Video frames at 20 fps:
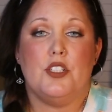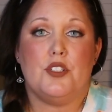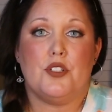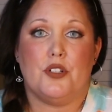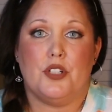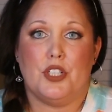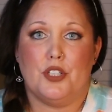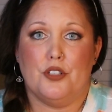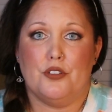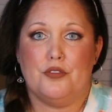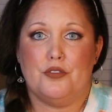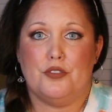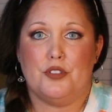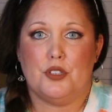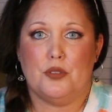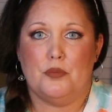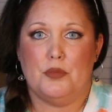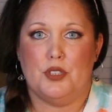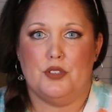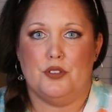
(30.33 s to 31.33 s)
During the
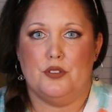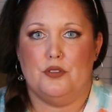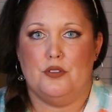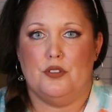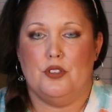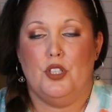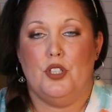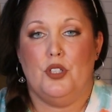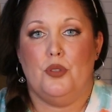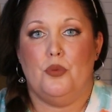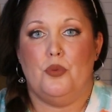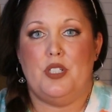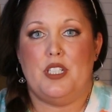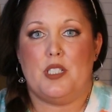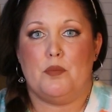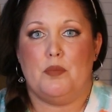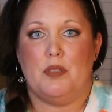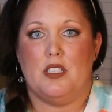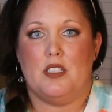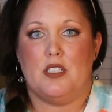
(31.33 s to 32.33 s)
full moon, we
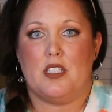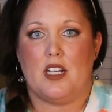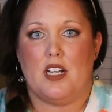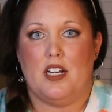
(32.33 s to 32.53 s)
spend